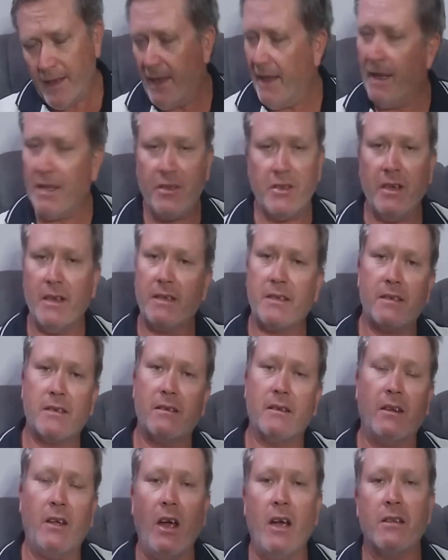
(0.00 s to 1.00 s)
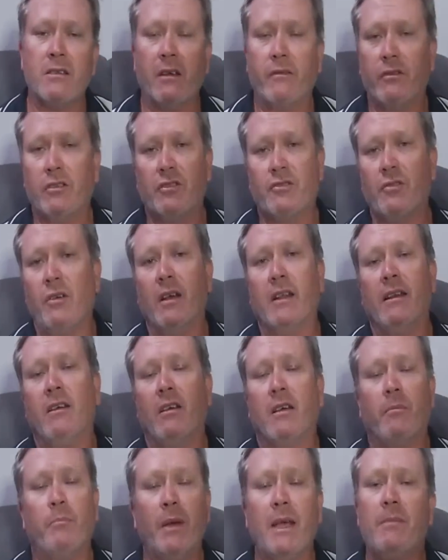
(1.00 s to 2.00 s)
it just goes off its trolley,
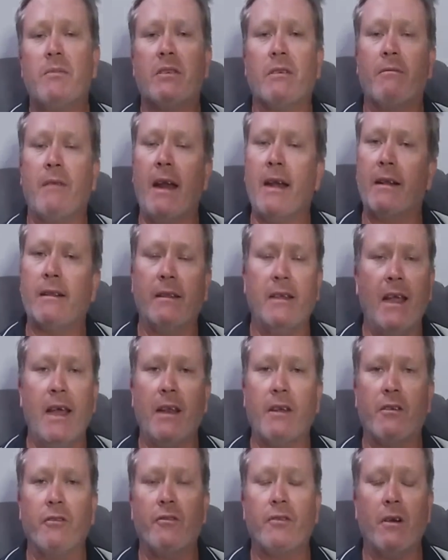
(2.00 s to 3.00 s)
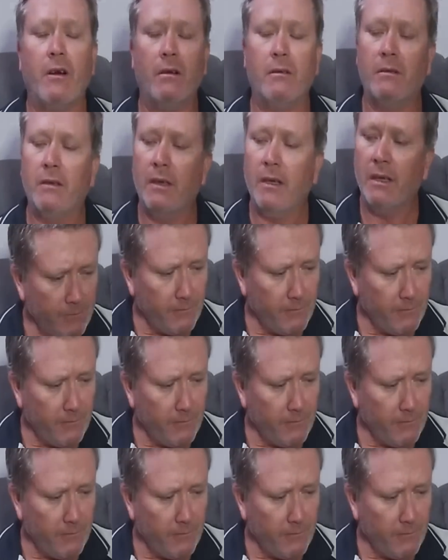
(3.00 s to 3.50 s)
like beeps erratically out of control.